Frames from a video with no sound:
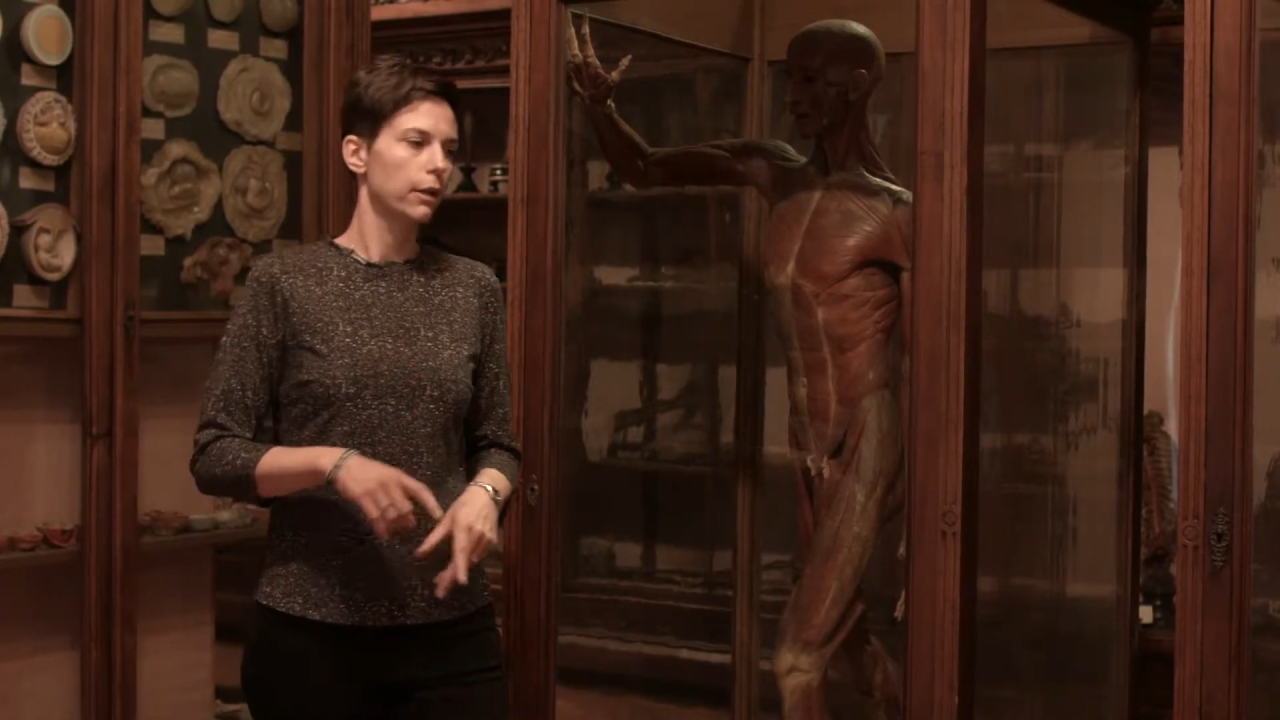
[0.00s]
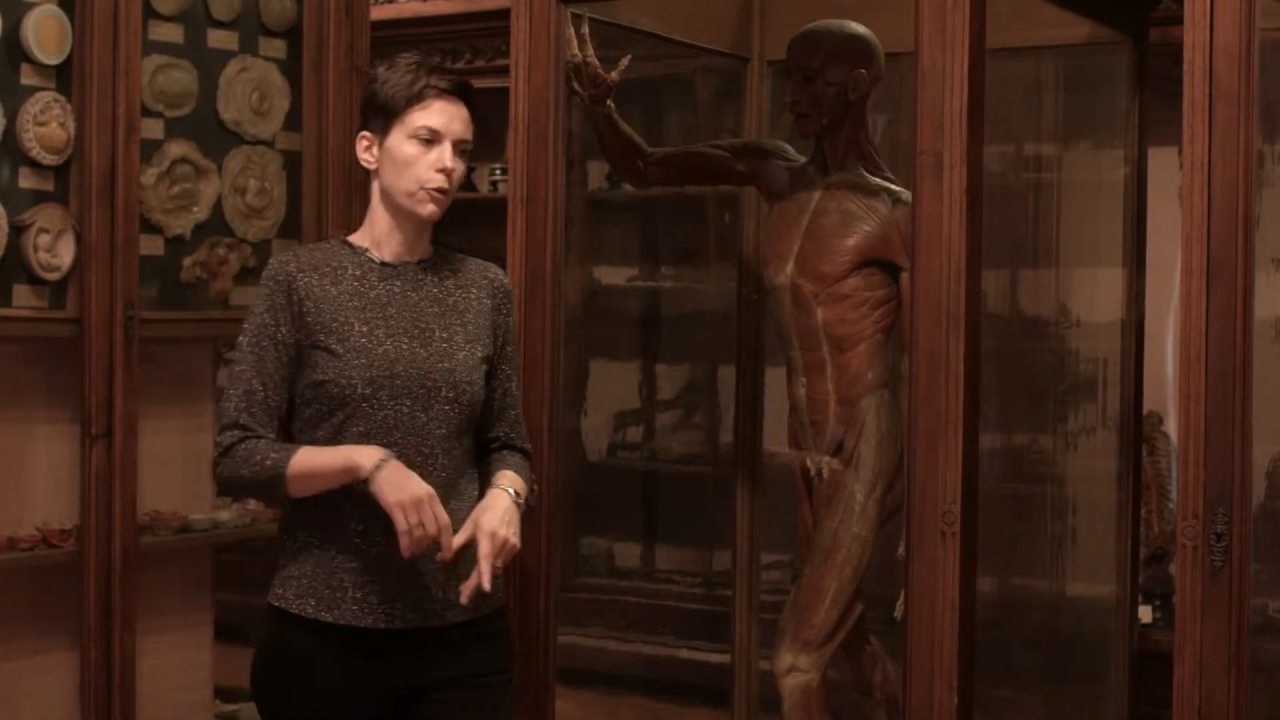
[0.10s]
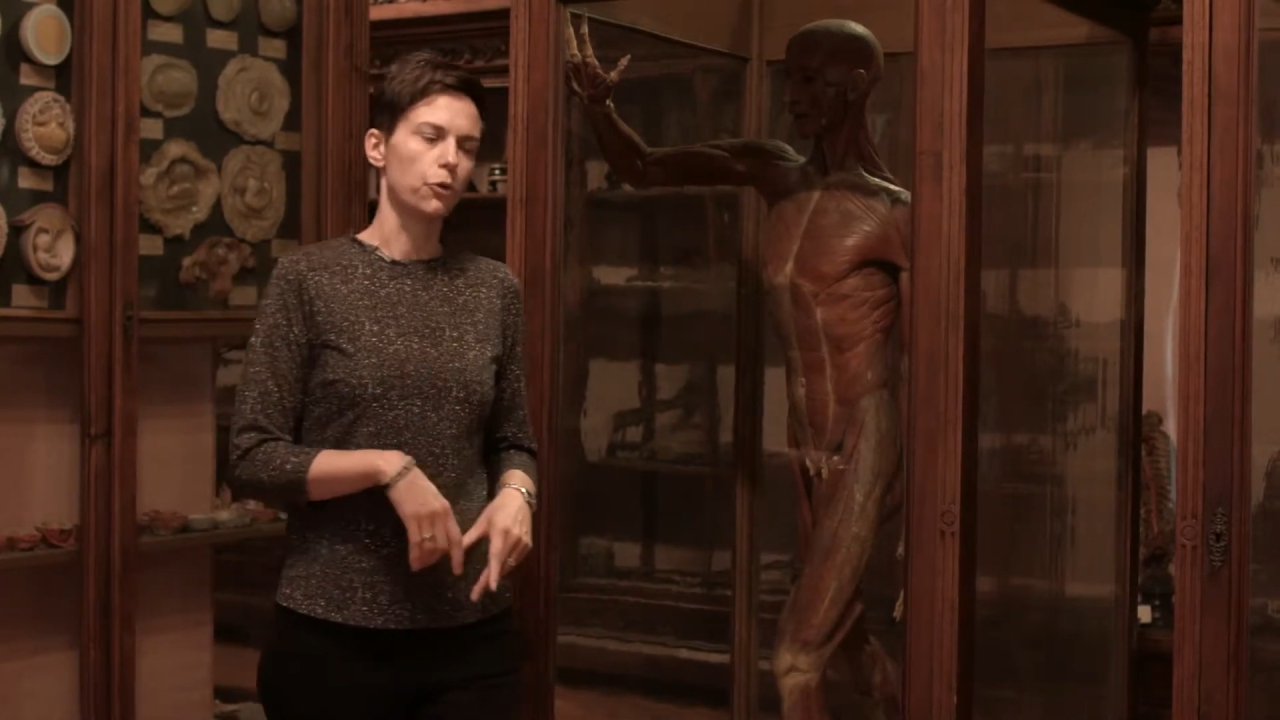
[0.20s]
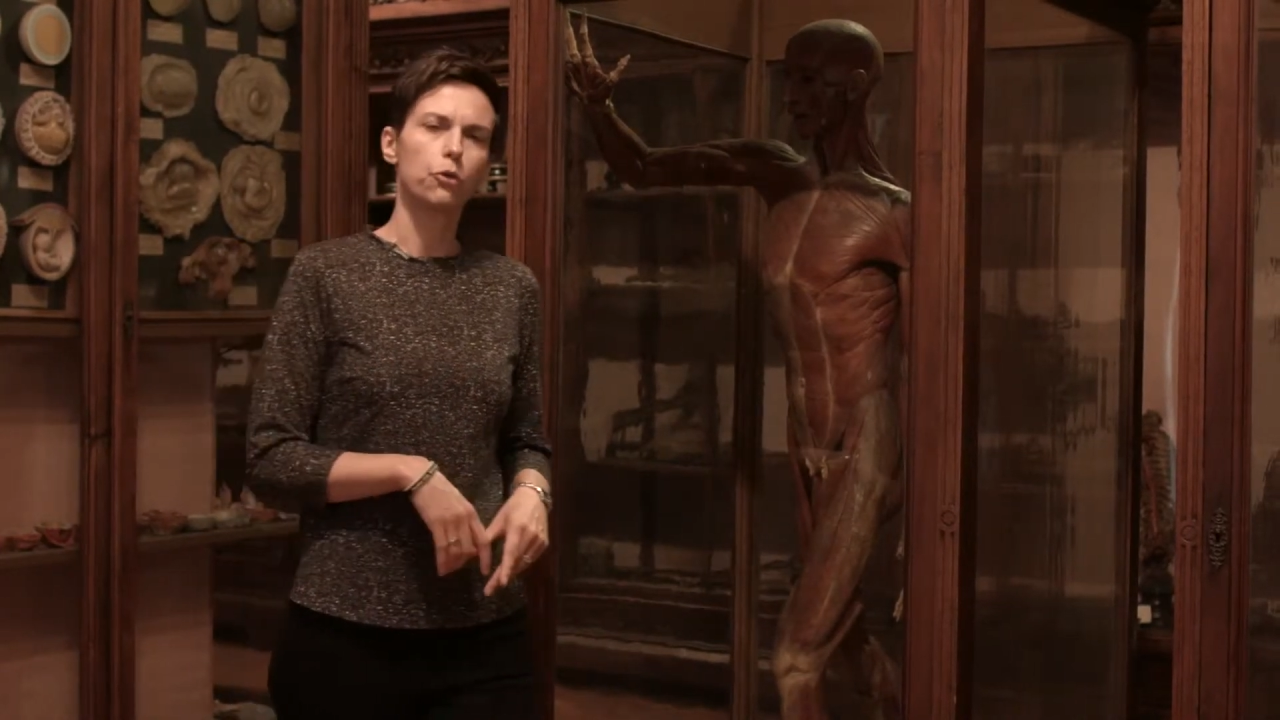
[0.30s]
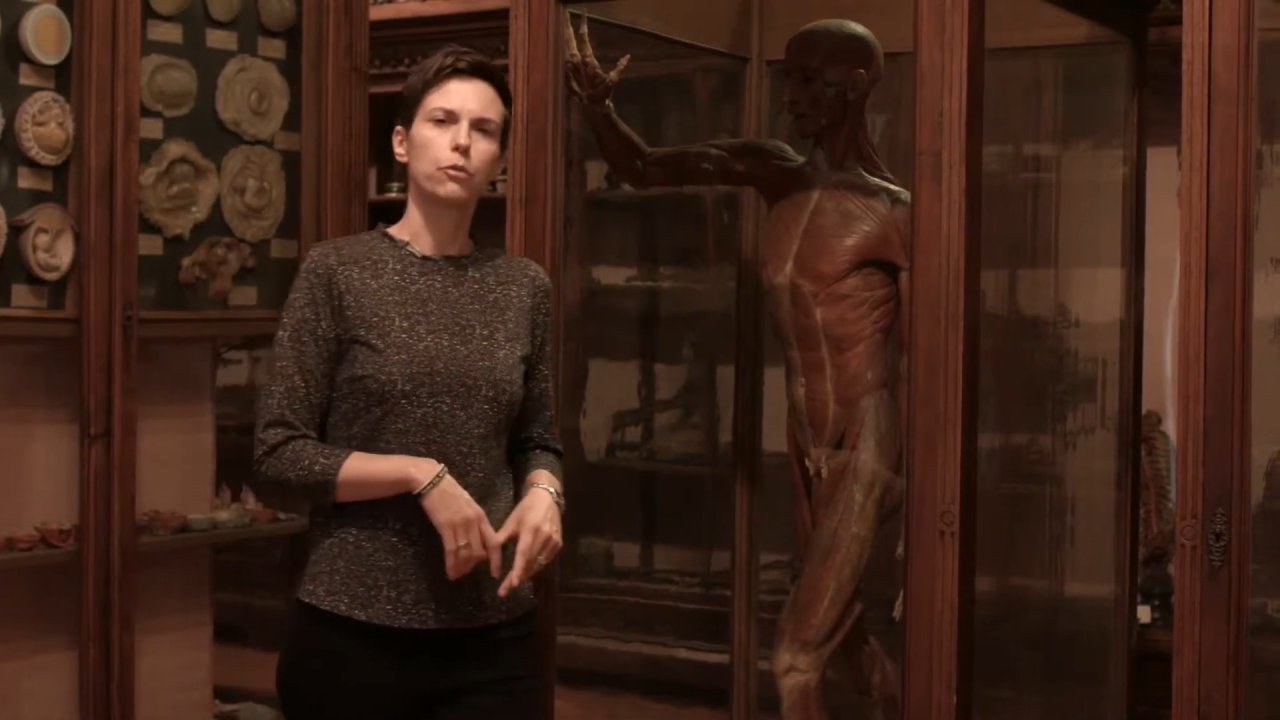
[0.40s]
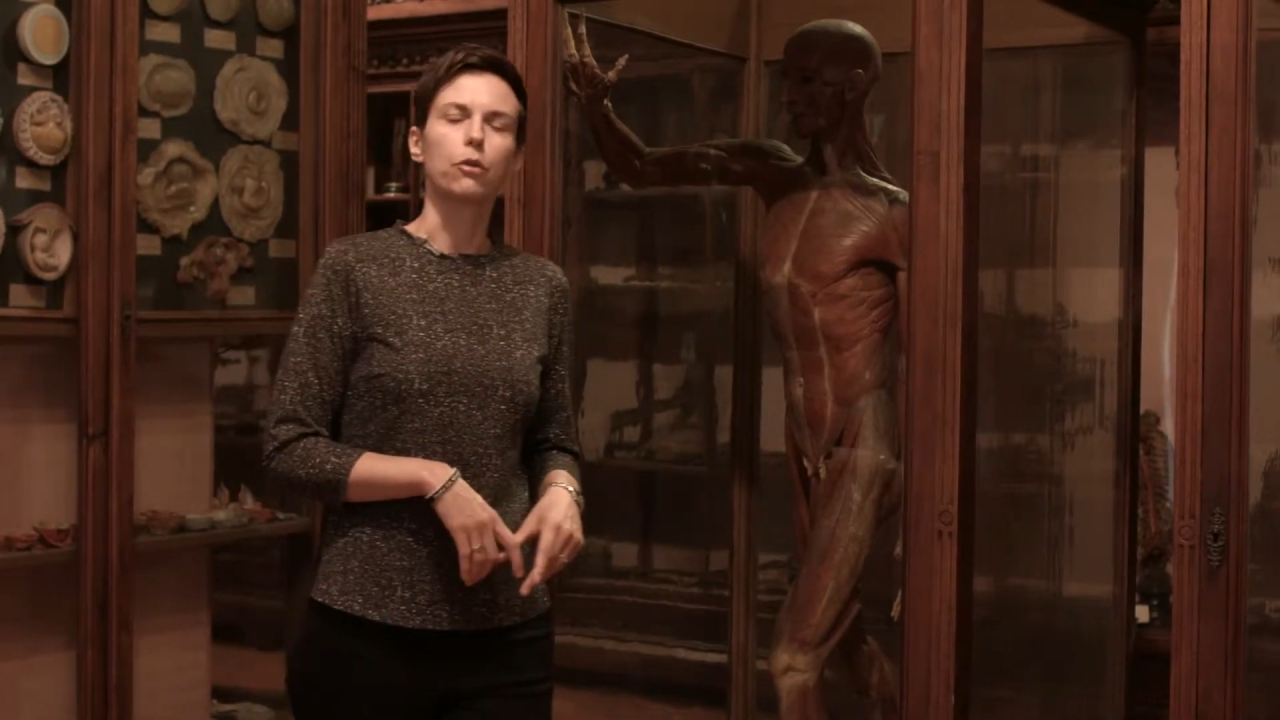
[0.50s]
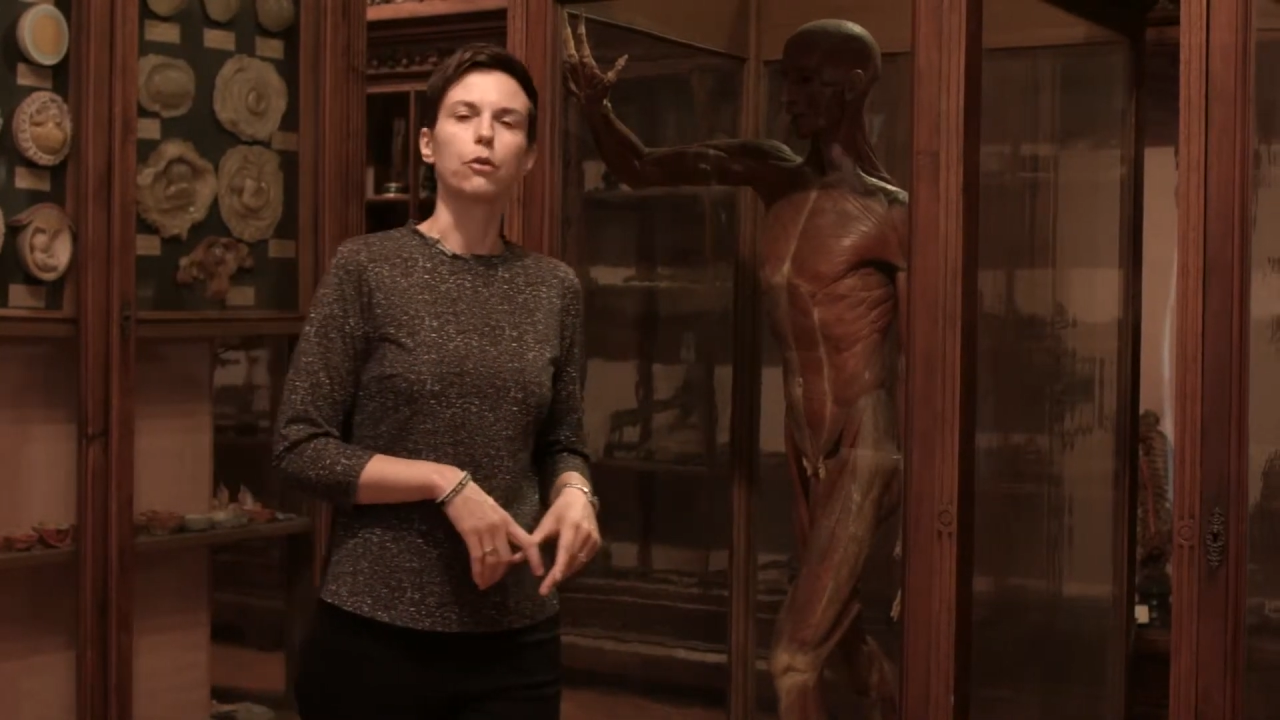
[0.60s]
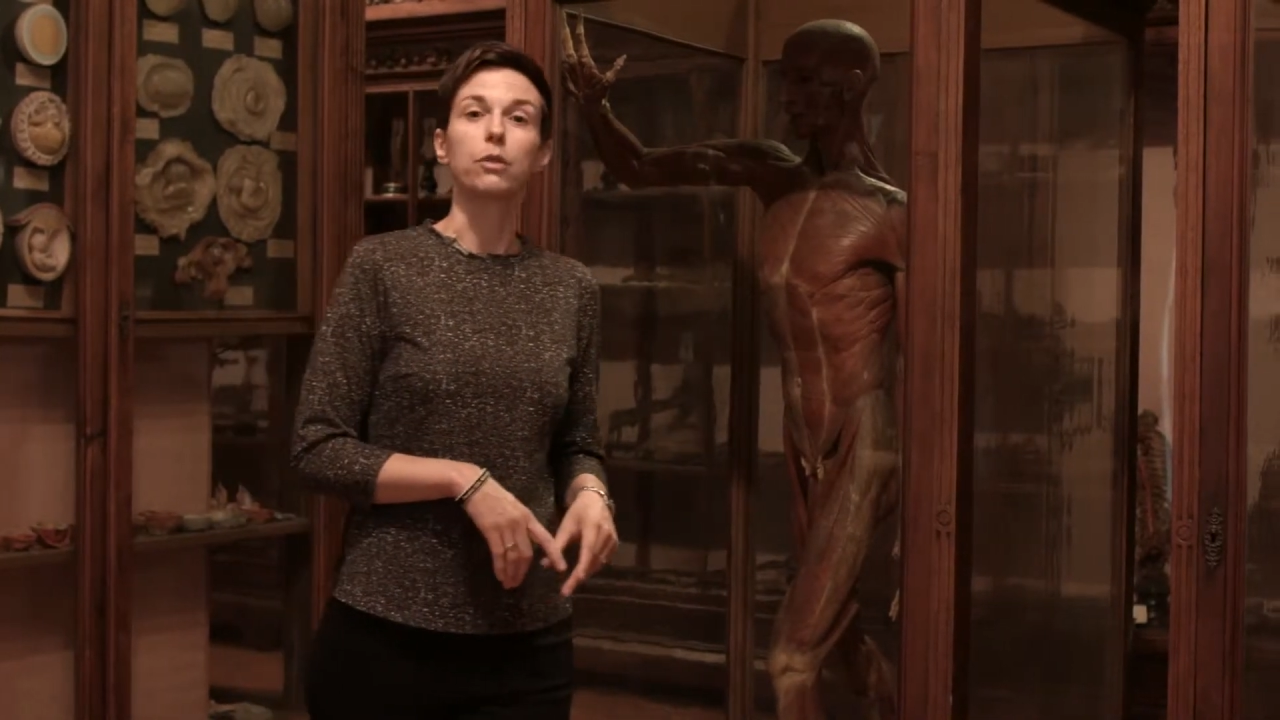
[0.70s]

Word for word: you should know